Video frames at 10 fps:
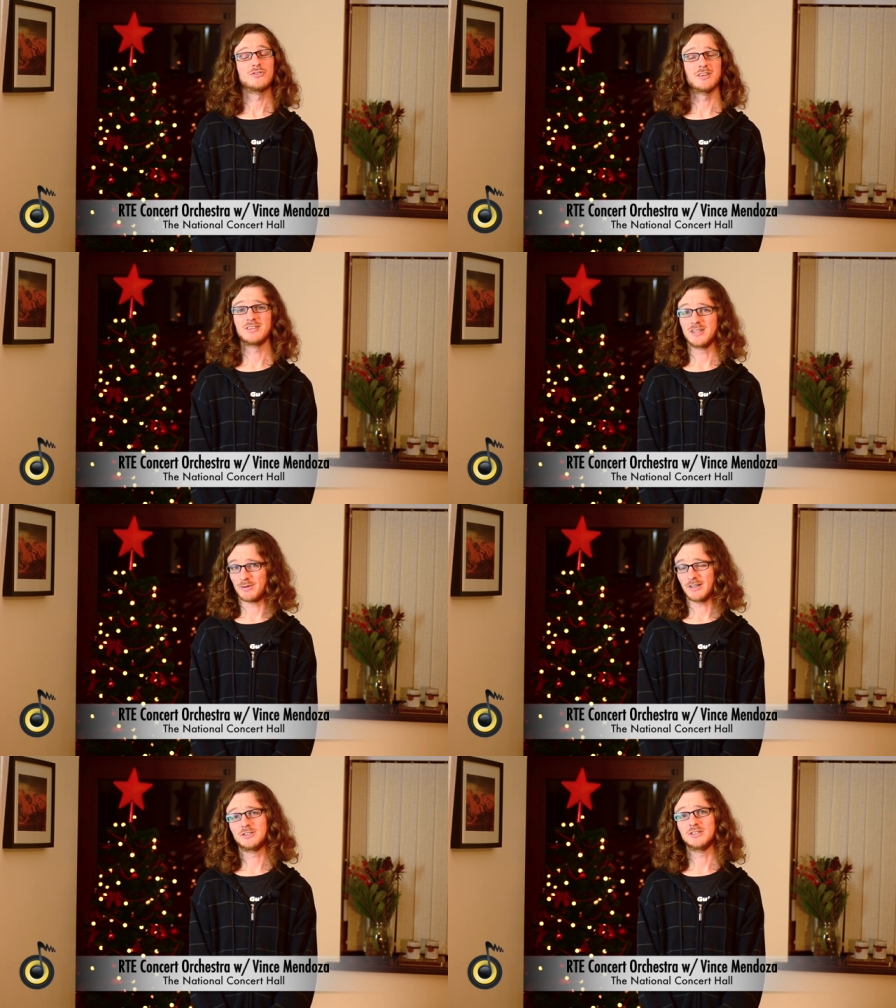Trinity,
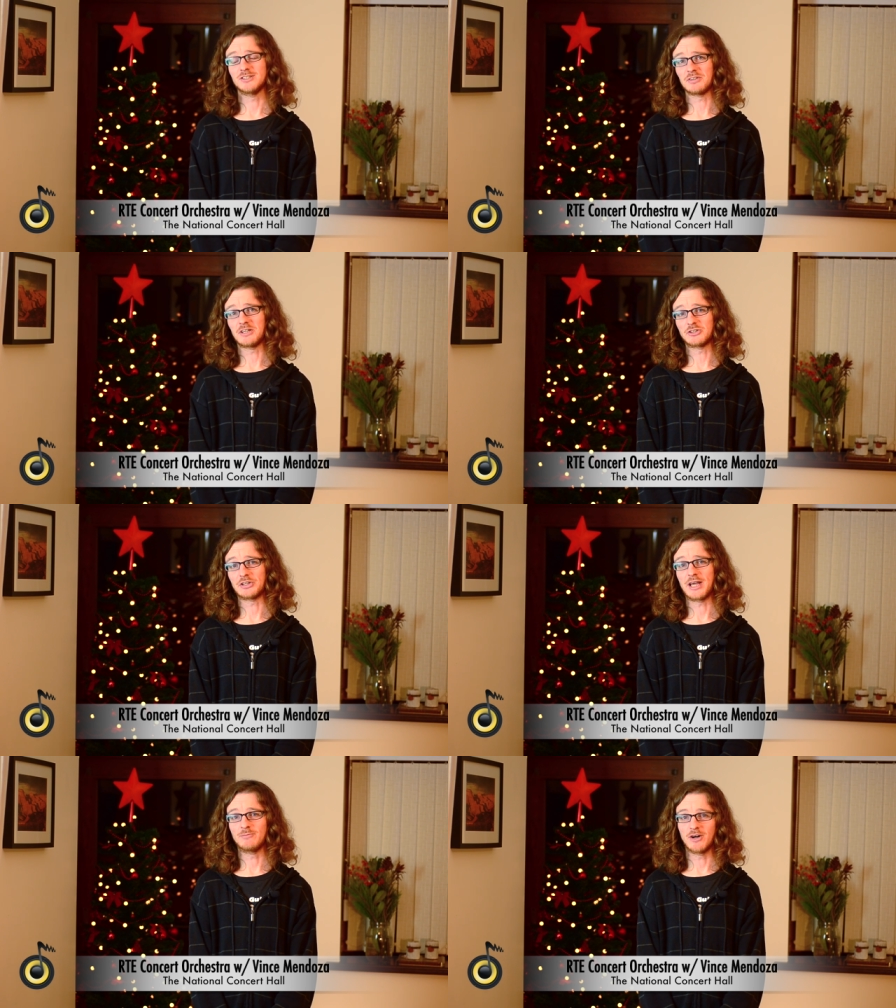apologies if I got your
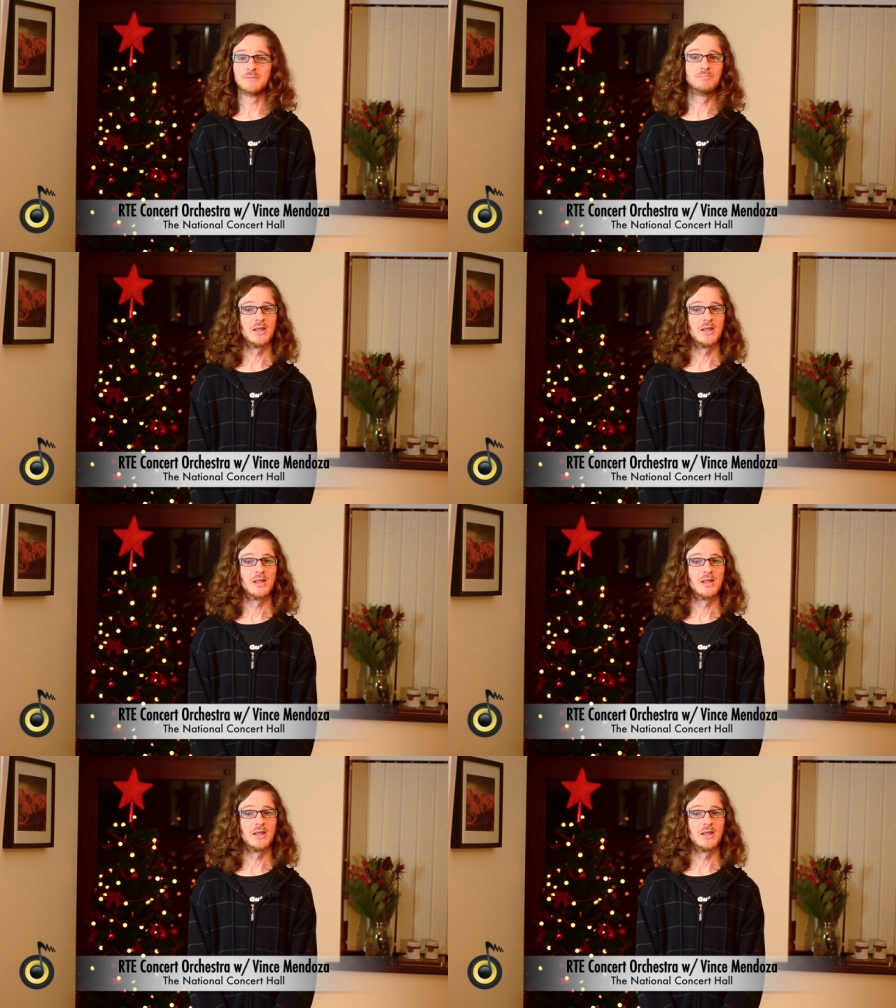name wrong.